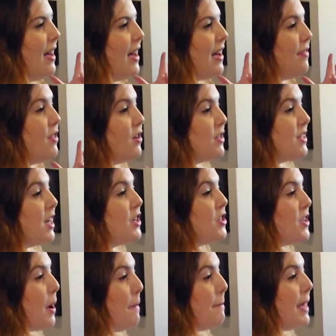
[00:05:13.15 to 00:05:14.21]
if there's
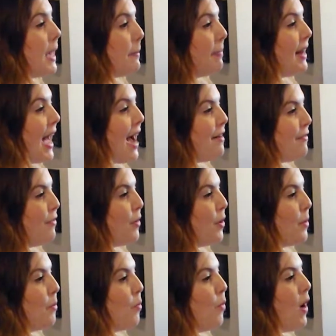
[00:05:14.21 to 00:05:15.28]
such a big
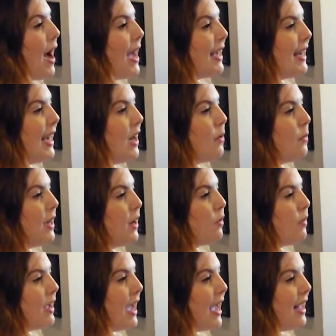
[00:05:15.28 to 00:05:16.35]
platform, why can't we
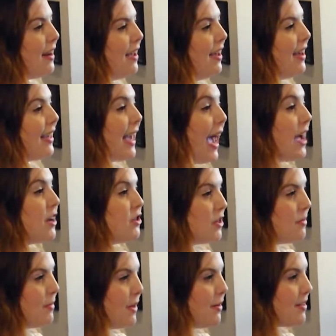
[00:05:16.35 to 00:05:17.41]
create
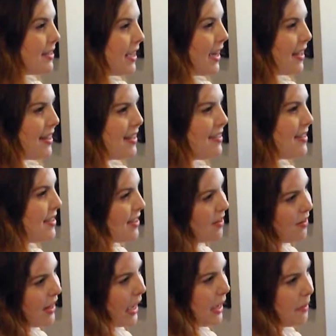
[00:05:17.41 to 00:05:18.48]
catchy music that
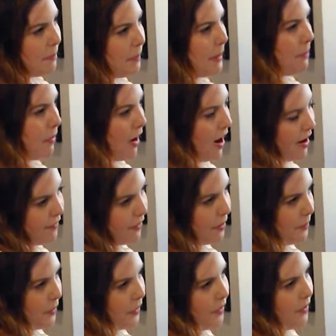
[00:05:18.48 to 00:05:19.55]
still, like, could be
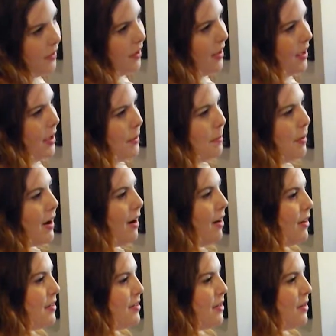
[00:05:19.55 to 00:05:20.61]
profitable, but
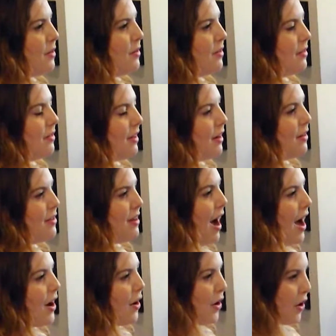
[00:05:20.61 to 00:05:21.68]
also
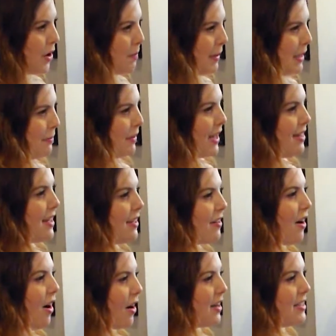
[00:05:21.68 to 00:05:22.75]
not hurt people? I think
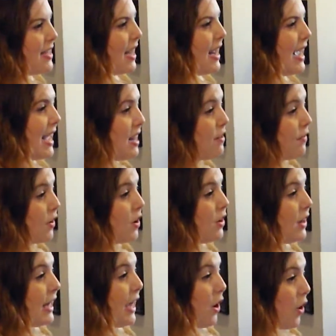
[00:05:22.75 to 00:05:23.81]
there are artists that
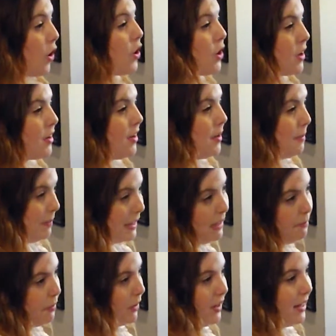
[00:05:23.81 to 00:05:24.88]
inadvertently hurt
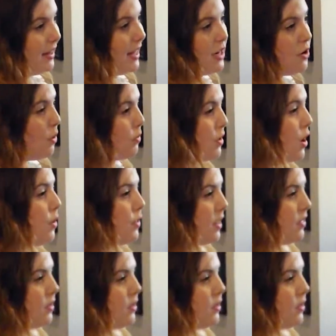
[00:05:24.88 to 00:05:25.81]
people and they don't know that they're